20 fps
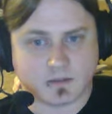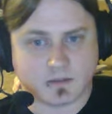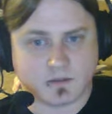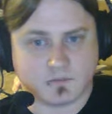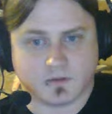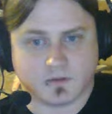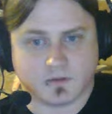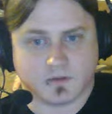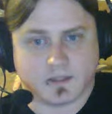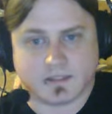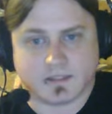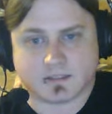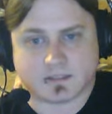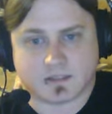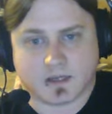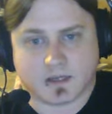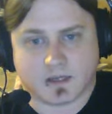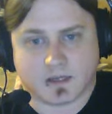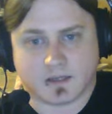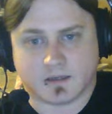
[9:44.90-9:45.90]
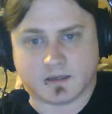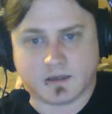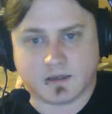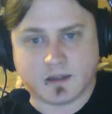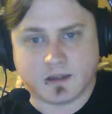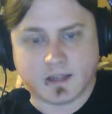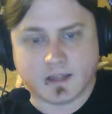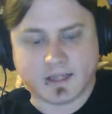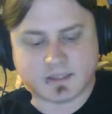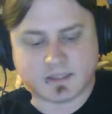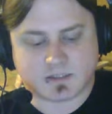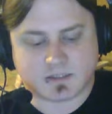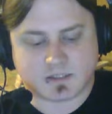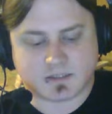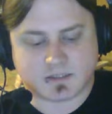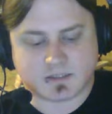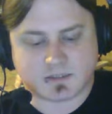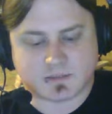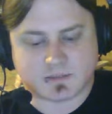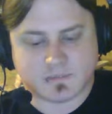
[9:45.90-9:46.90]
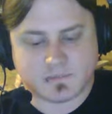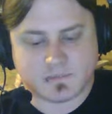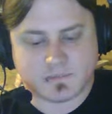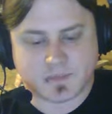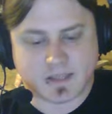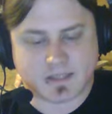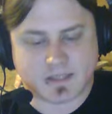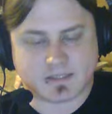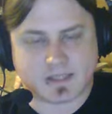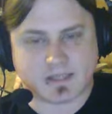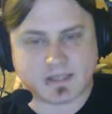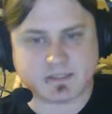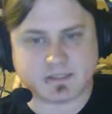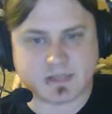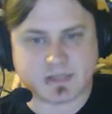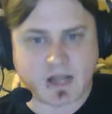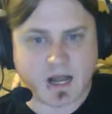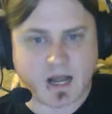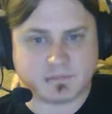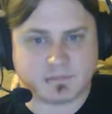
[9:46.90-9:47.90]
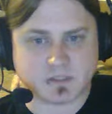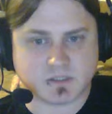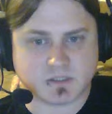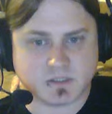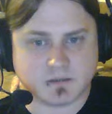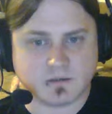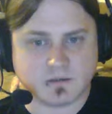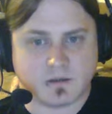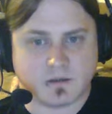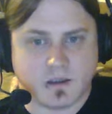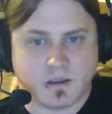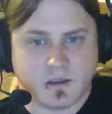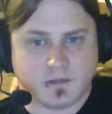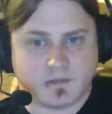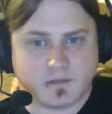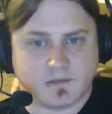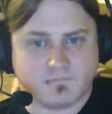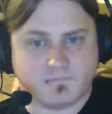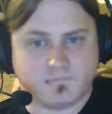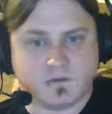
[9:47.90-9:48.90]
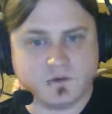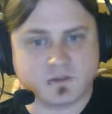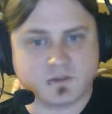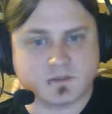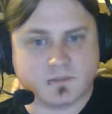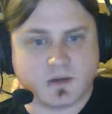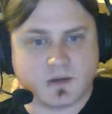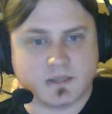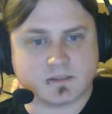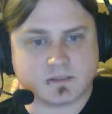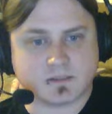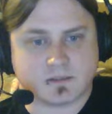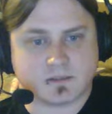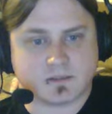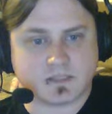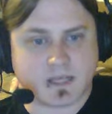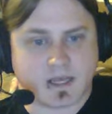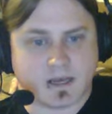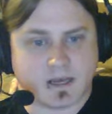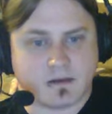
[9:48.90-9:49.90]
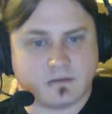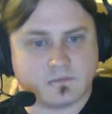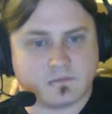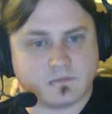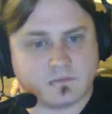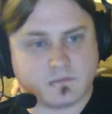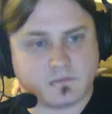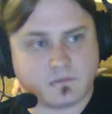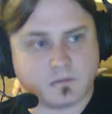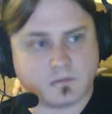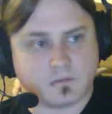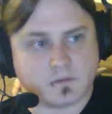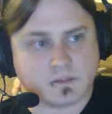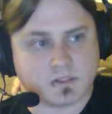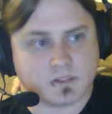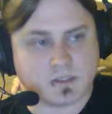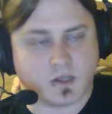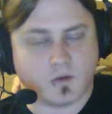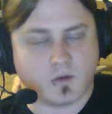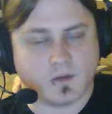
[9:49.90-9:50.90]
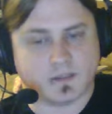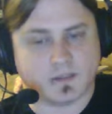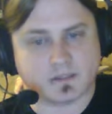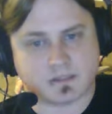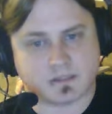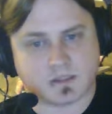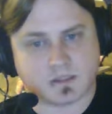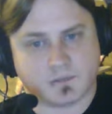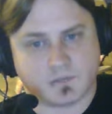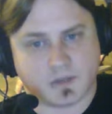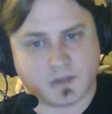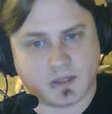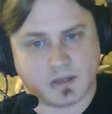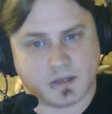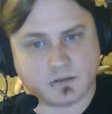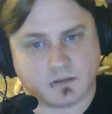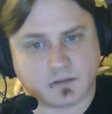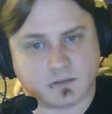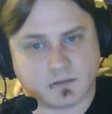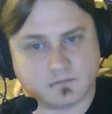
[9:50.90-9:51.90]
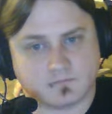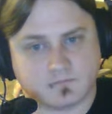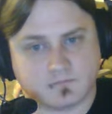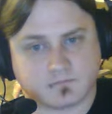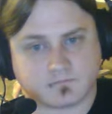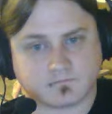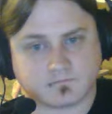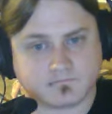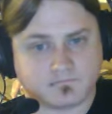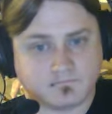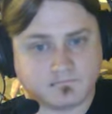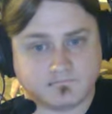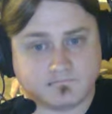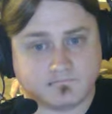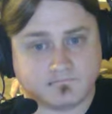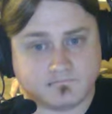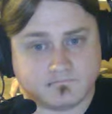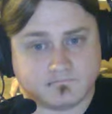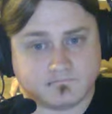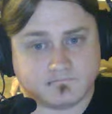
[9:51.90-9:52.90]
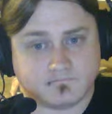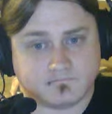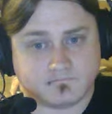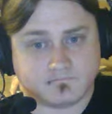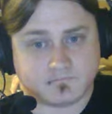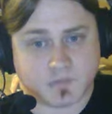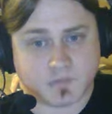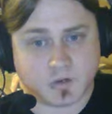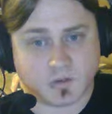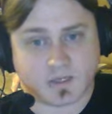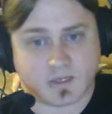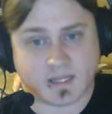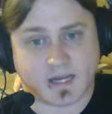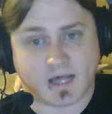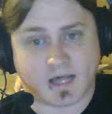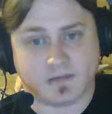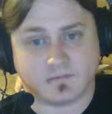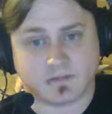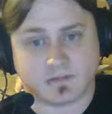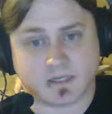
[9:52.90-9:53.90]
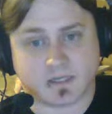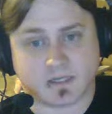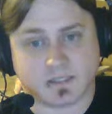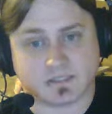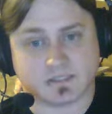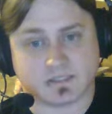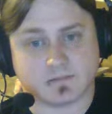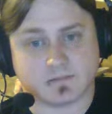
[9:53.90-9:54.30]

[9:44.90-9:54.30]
Really, it's not. It's just it's an option that fusion monsters have to go into something else. or get out of a tight